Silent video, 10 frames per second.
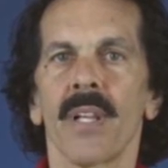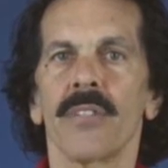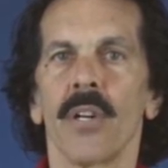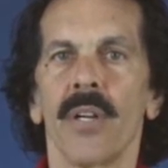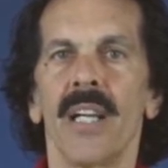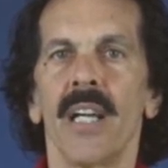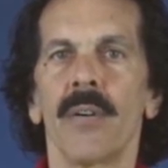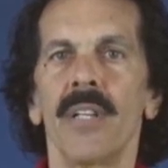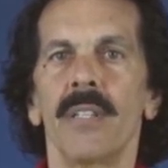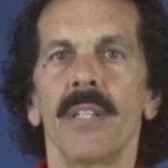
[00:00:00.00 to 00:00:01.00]
So
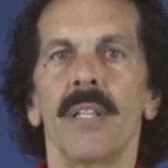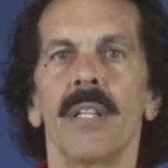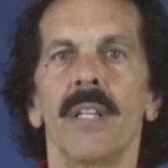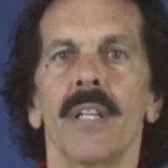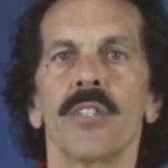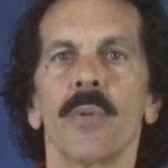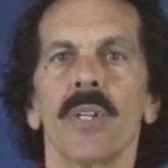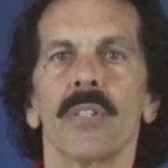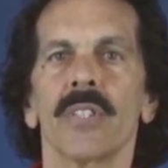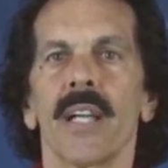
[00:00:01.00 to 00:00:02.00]
here's what it
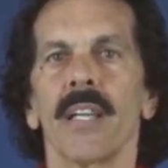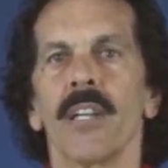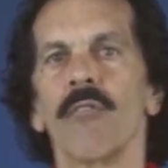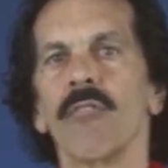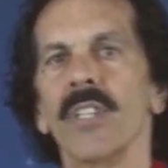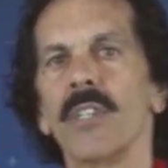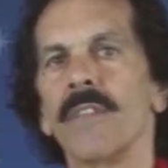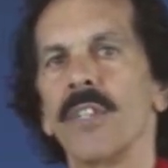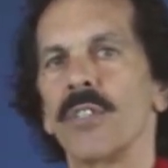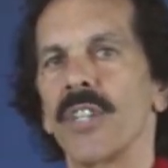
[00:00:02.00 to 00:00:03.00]
looks like in real
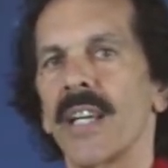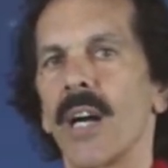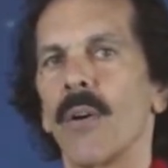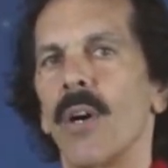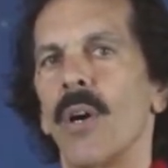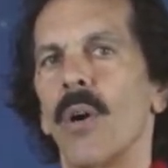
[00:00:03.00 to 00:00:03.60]
view. Check it out.